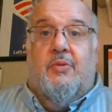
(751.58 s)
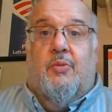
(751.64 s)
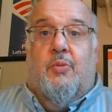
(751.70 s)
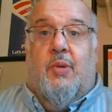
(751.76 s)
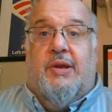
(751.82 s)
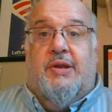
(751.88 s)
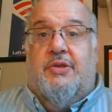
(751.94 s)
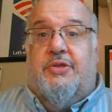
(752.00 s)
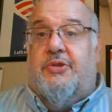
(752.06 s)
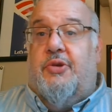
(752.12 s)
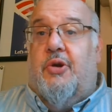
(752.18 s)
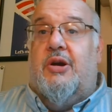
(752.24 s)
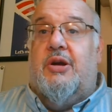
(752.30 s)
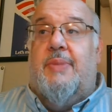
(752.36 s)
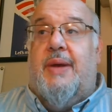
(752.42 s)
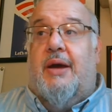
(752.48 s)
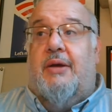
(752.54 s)
When you
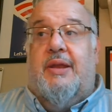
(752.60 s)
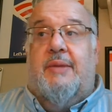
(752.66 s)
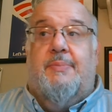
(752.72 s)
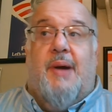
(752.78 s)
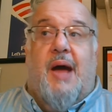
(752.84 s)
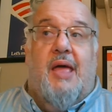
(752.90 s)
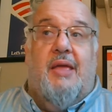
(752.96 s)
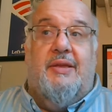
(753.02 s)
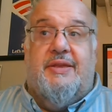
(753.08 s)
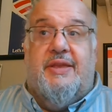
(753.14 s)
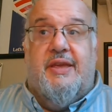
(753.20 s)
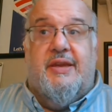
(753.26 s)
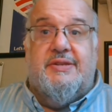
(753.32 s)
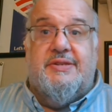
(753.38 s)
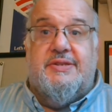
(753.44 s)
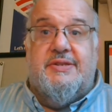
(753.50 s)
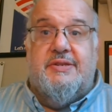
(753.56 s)
talk about in
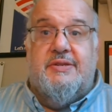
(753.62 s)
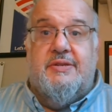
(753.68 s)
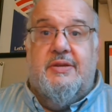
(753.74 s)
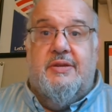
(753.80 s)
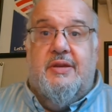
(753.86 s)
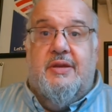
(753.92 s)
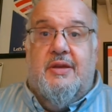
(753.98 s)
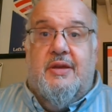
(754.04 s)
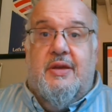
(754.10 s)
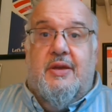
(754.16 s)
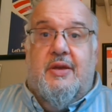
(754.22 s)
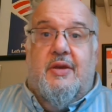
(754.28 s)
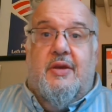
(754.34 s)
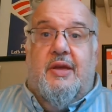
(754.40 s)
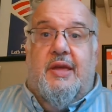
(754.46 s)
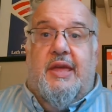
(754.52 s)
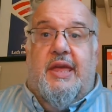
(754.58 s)
politics,
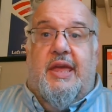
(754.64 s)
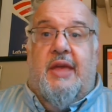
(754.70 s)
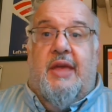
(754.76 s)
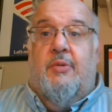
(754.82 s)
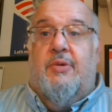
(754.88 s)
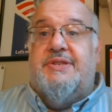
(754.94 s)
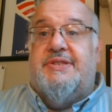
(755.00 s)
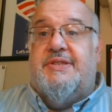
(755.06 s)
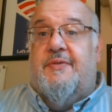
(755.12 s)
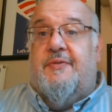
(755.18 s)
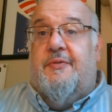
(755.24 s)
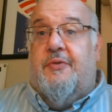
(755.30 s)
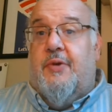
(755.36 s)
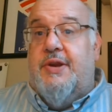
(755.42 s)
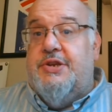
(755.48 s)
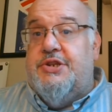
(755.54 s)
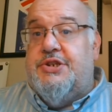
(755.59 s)
it was the
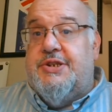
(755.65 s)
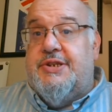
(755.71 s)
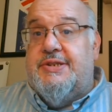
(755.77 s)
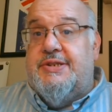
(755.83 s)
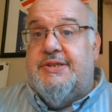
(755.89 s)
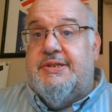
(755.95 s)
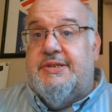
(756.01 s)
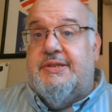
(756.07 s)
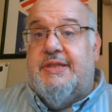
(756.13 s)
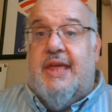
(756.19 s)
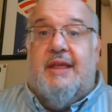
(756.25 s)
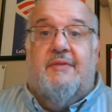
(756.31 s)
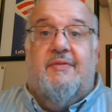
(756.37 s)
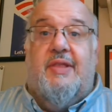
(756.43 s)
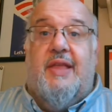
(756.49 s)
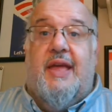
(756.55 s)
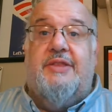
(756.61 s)
fringes that
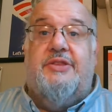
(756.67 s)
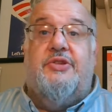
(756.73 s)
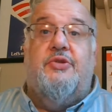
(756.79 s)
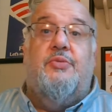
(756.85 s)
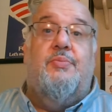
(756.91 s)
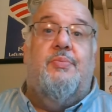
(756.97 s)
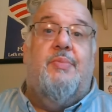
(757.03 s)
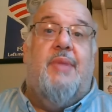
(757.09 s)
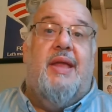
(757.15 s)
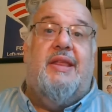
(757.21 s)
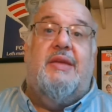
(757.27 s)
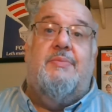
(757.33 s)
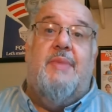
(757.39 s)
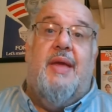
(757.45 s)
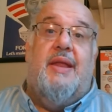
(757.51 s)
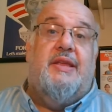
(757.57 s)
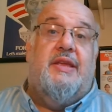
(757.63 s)
have led to many,
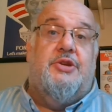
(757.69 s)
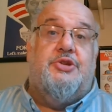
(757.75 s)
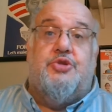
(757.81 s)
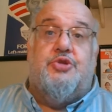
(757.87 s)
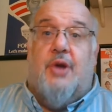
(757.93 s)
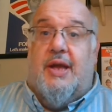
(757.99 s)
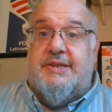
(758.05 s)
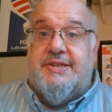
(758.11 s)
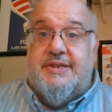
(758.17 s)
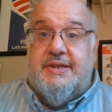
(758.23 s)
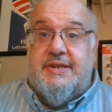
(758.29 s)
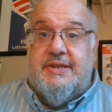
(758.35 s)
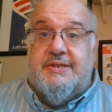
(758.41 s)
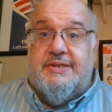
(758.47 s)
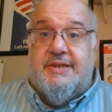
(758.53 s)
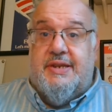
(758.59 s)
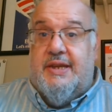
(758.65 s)
many
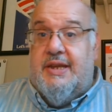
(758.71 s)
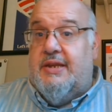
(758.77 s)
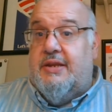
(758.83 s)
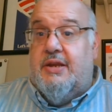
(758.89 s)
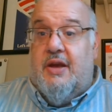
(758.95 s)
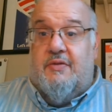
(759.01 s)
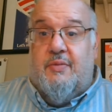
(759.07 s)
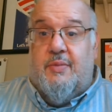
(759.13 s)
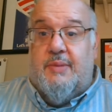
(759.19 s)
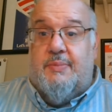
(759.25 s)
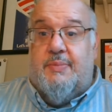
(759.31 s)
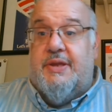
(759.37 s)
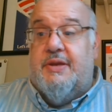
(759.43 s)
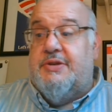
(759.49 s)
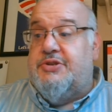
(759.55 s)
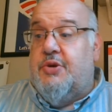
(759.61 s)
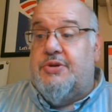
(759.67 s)
atrocities in government, but
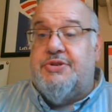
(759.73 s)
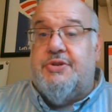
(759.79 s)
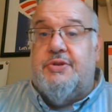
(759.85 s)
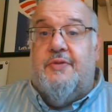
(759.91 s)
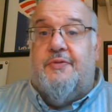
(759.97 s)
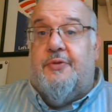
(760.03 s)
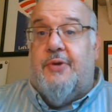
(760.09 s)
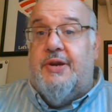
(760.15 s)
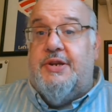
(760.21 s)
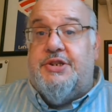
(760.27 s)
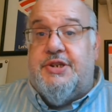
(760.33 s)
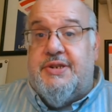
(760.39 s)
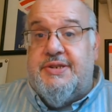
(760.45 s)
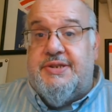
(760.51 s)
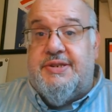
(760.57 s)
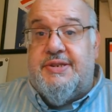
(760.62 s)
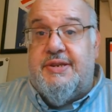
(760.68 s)
it was also the
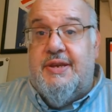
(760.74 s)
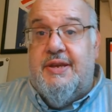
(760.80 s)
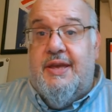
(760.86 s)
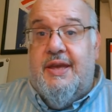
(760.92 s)
fringes